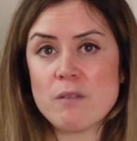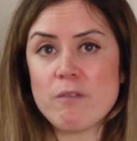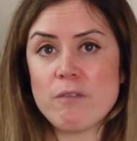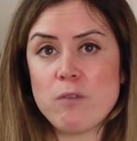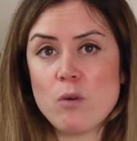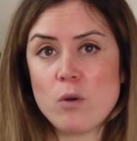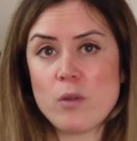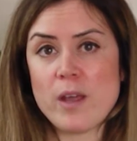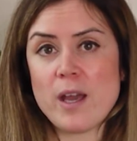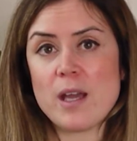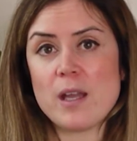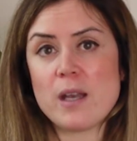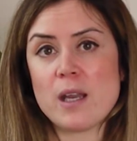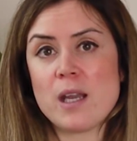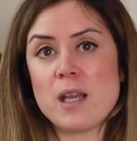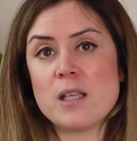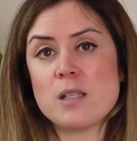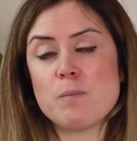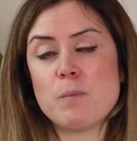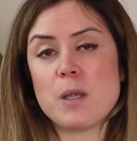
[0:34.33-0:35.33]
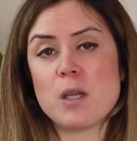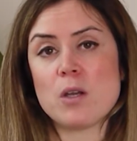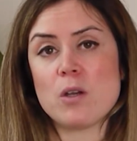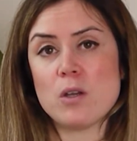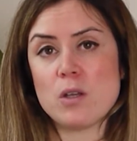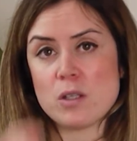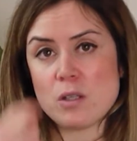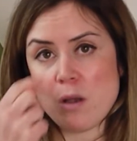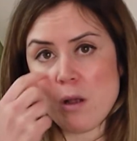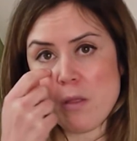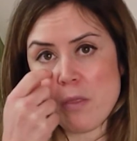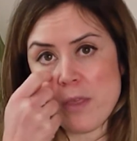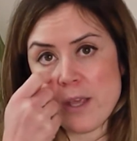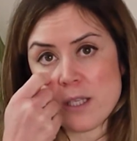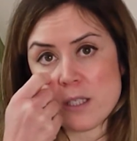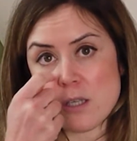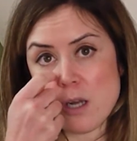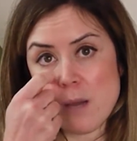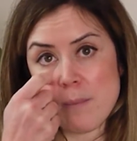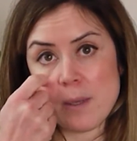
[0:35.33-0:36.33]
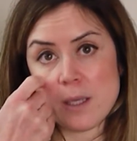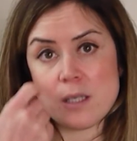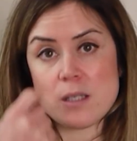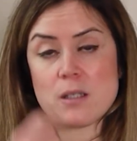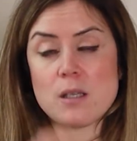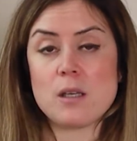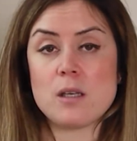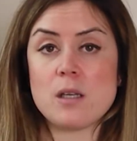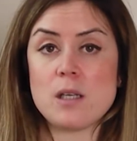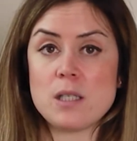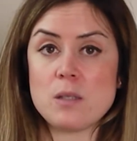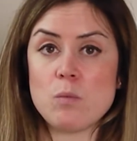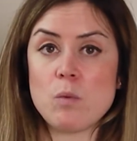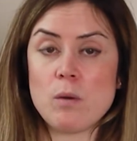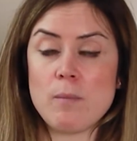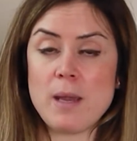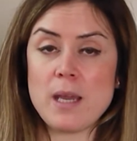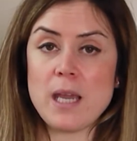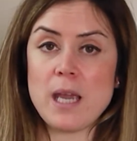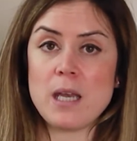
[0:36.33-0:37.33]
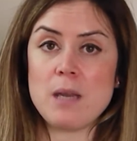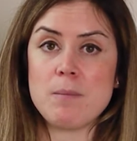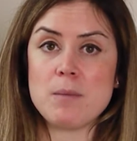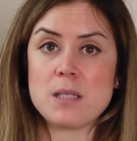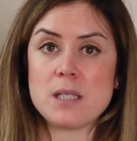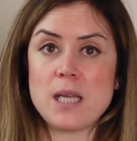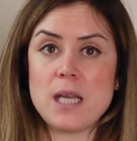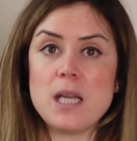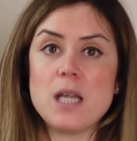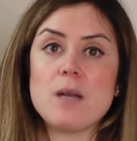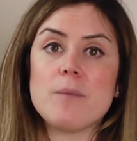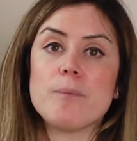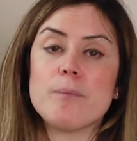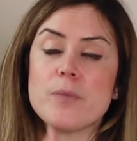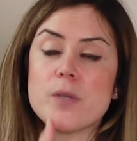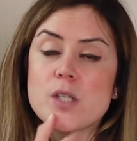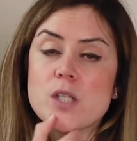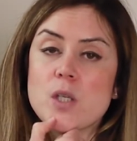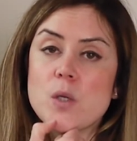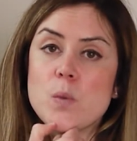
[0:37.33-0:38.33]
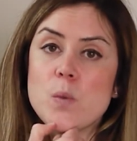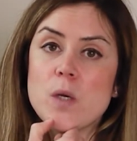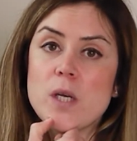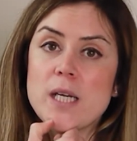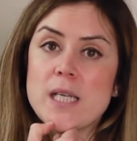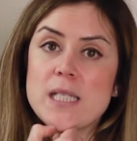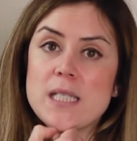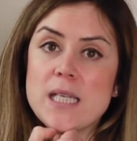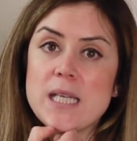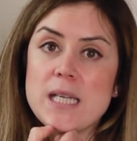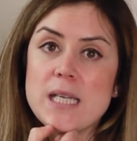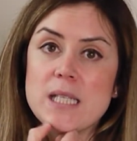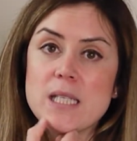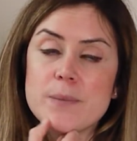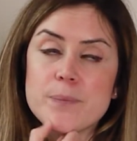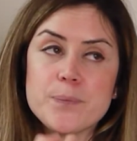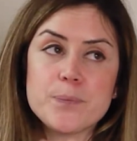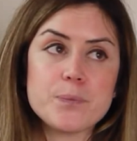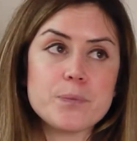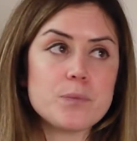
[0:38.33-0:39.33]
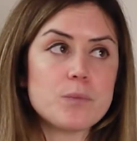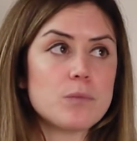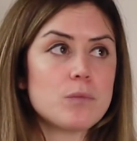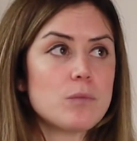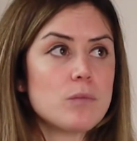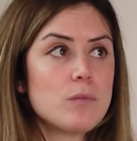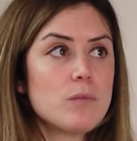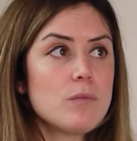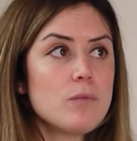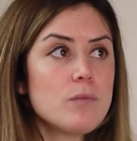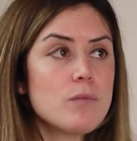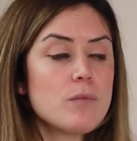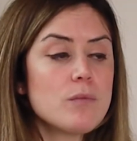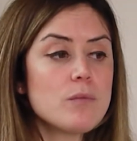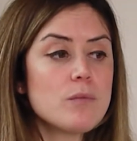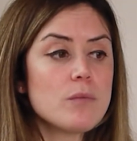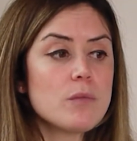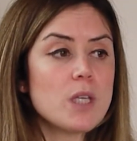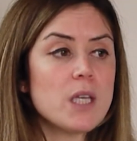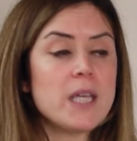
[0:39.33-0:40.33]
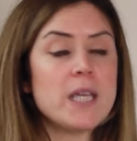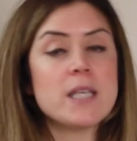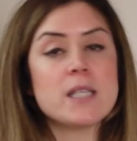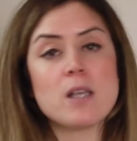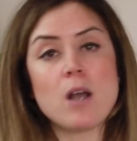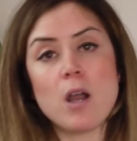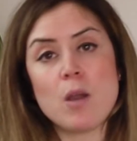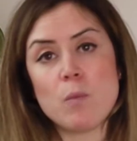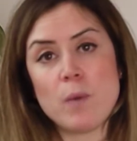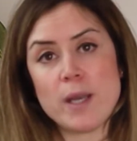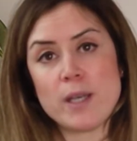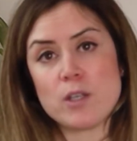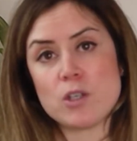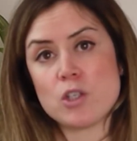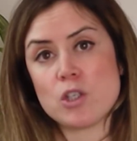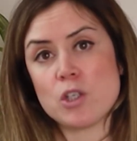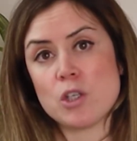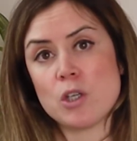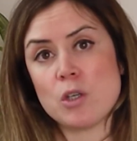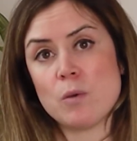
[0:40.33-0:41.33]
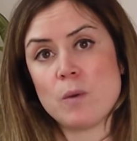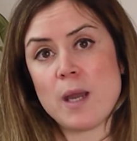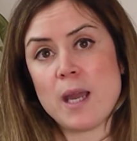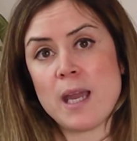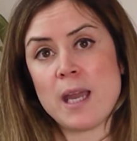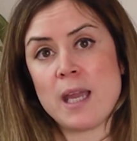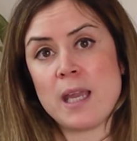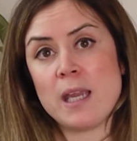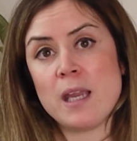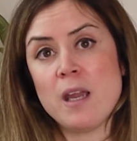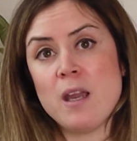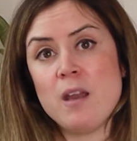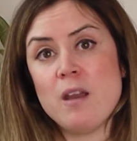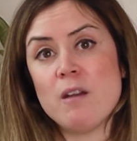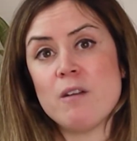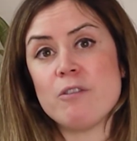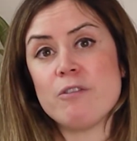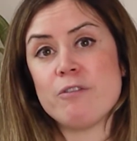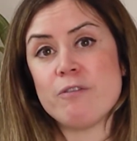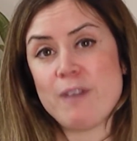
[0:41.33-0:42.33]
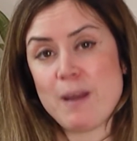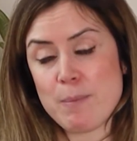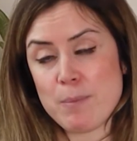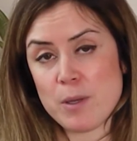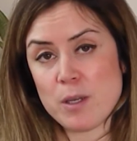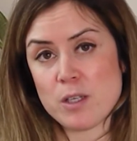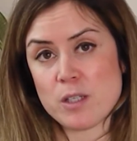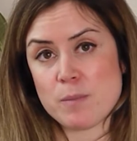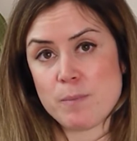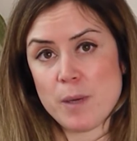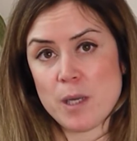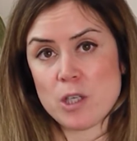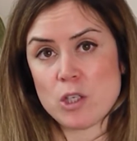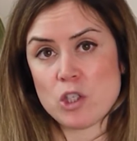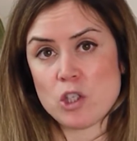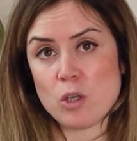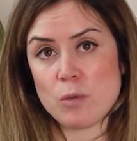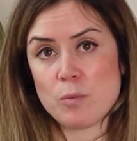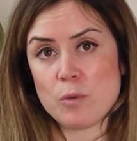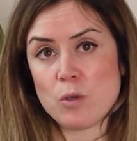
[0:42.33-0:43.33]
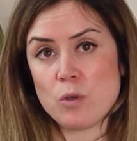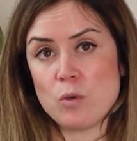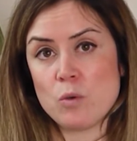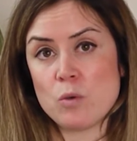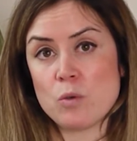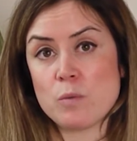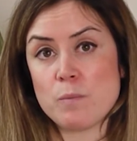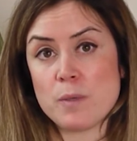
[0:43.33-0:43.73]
for that is because this time I decided I didn't want to make any mistake. So what I did is I went to a fabulous bike shop called